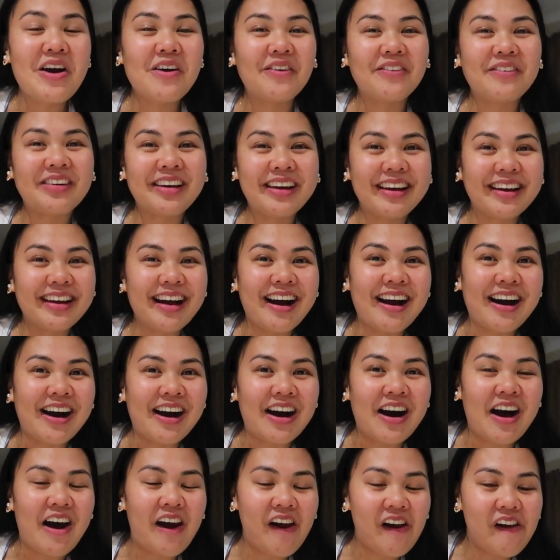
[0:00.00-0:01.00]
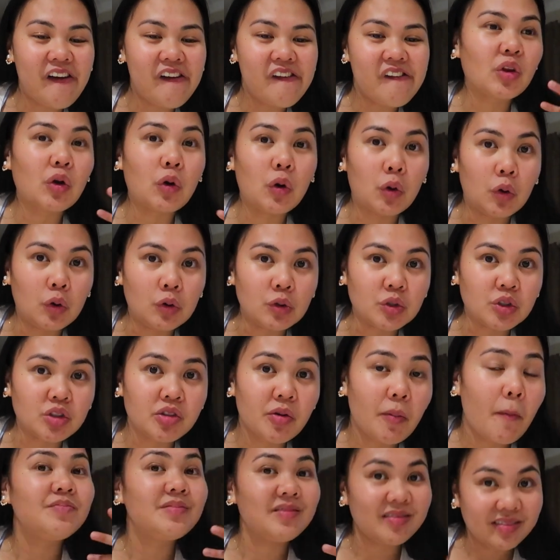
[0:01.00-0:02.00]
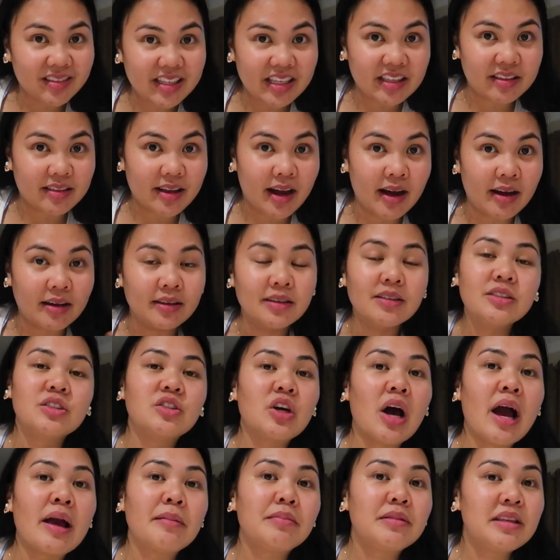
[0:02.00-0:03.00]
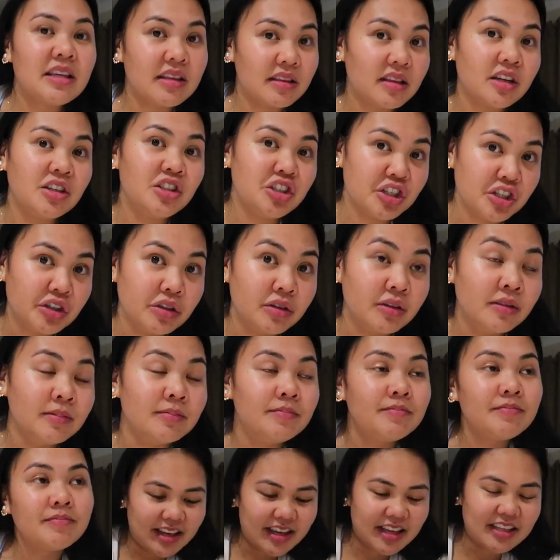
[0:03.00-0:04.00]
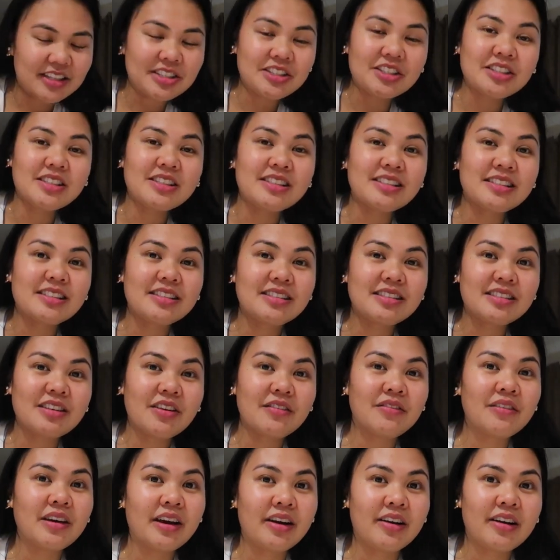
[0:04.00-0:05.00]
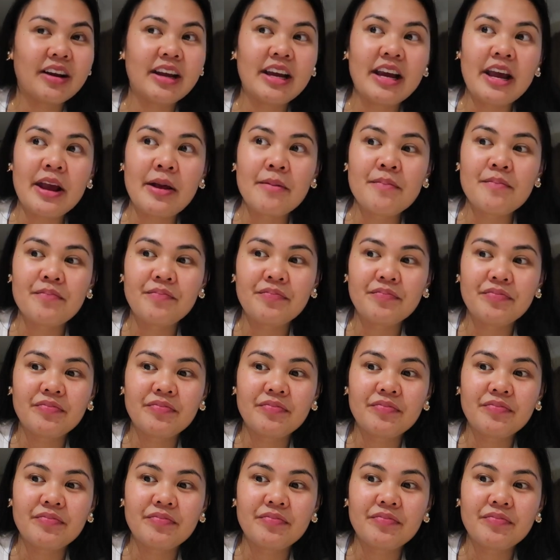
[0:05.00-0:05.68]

we are called tita. So I'm tita Jill. It's just very